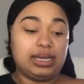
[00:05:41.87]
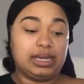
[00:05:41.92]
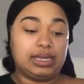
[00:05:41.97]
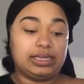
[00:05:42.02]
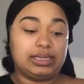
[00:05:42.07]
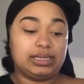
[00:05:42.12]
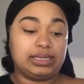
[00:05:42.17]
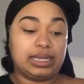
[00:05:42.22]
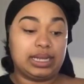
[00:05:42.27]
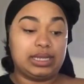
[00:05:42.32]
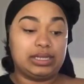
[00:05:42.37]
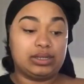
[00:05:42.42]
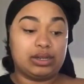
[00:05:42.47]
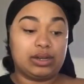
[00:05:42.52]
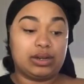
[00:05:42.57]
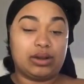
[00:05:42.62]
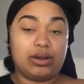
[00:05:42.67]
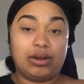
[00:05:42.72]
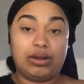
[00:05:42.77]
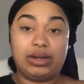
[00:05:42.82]
It stays
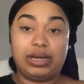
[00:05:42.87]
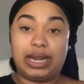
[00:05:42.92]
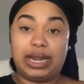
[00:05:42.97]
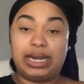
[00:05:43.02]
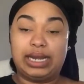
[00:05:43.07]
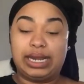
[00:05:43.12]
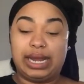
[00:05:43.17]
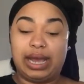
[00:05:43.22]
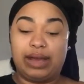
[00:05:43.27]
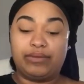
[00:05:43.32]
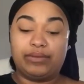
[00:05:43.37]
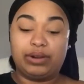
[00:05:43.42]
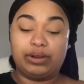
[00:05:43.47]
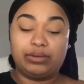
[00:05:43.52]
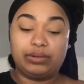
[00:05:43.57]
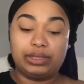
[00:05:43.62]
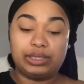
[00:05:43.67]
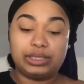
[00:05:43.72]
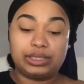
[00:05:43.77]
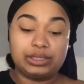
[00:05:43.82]
on all night. I have
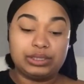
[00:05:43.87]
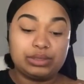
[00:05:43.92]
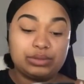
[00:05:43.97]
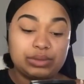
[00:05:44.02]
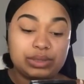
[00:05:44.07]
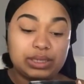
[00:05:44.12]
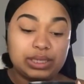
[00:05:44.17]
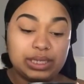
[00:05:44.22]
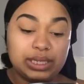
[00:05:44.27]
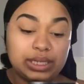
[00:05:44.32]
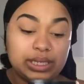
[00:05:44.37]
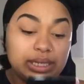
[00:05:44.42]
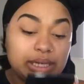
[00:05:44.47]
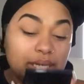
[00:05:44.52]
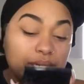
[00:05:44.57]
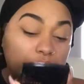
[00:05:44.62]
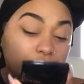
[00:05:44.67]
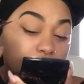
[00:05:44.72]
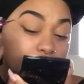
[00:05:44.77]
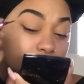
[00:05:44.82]
no issues with it.
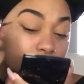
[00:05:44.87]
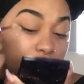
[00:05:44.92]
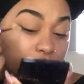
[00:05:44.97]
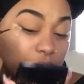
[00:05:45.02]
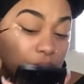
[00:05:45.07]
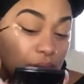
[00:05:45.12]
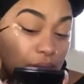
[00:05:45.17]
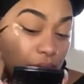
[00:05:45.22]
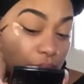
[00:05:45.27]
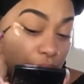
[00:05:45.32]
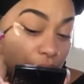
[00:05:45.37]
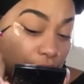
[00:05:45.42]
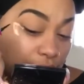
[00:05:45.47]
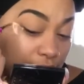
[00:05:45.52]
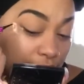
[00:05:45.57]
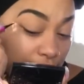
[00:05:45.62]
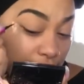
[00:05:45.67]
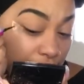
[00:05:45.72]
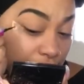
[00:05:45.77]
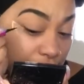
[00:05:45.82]
So I'm gonna go
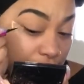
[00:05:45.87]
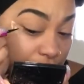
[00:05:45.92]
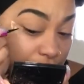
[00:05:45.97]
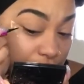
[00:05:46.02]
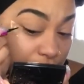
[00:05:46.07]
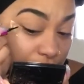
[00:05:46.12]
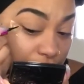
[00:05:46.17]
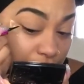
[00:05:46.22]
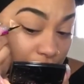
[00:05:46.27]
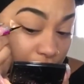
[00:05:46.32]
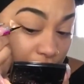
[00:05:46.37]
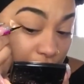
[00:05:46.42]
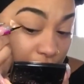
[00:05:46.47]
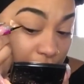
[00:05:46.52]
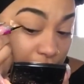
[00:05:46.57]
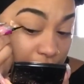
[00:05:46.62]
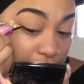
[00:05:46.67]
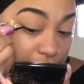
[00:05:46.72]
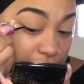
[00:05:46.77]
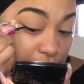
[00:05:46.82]
ahead
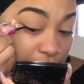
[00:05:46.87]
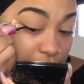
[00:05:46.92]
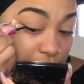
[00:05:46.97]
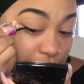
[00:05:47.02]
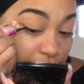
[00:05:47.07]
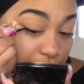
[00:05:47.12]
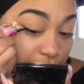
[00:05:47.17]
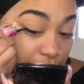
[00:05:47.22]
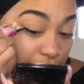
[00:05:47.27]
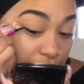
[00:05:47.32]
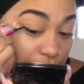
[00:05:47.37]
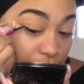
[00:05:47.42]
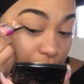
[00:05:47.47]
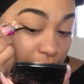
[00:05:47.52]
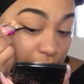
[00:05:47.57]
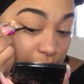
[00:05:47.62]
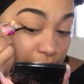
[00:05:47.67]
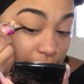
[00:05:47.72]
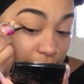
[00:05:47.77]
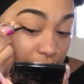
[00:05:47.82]
and start drawing out
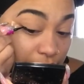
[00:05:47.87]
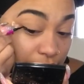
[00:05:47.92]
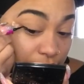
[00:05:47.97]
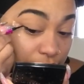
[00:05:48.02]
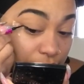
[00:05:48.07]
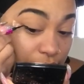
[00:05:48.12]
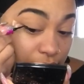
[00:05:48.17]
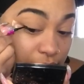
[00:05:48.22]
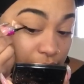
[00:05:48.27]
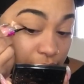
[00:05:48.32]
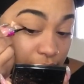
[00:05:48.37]
my line.